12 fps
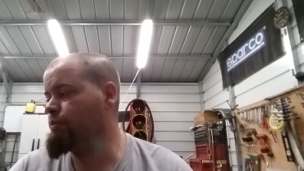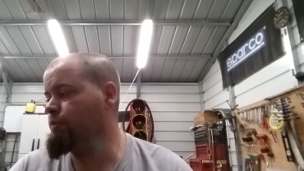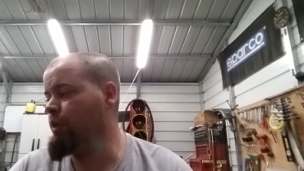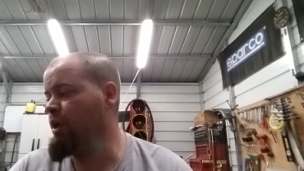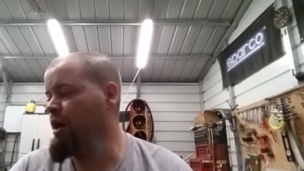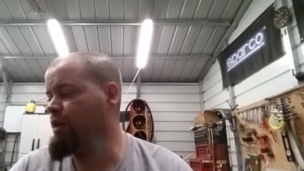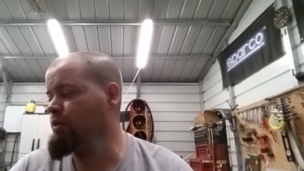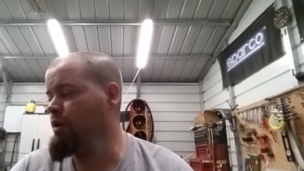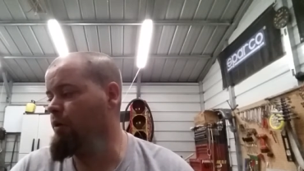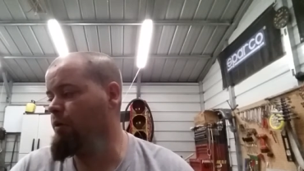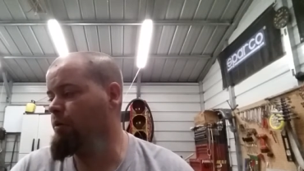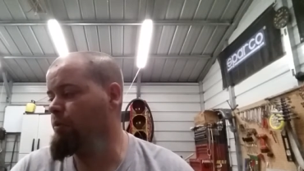we got to
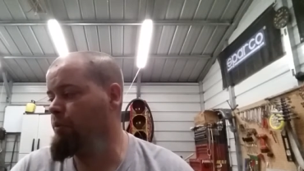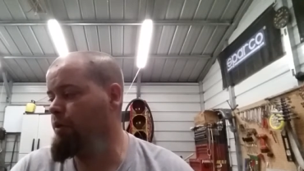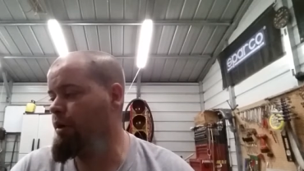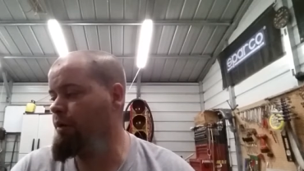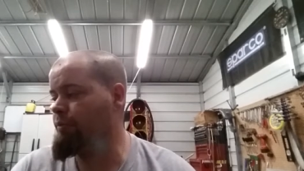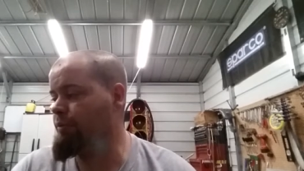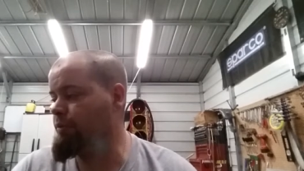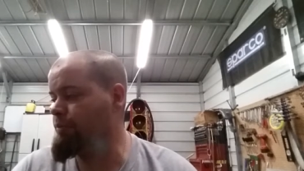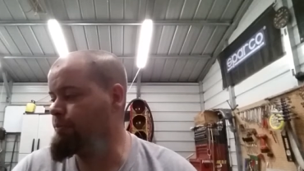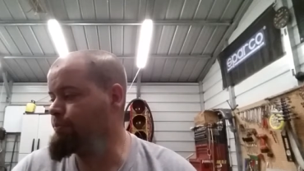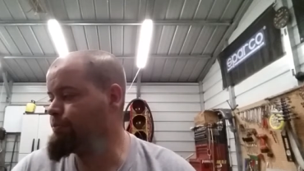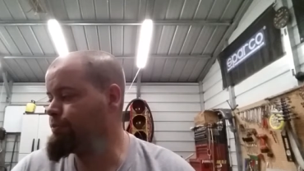talking and whatever,
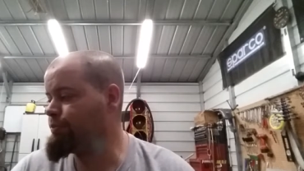and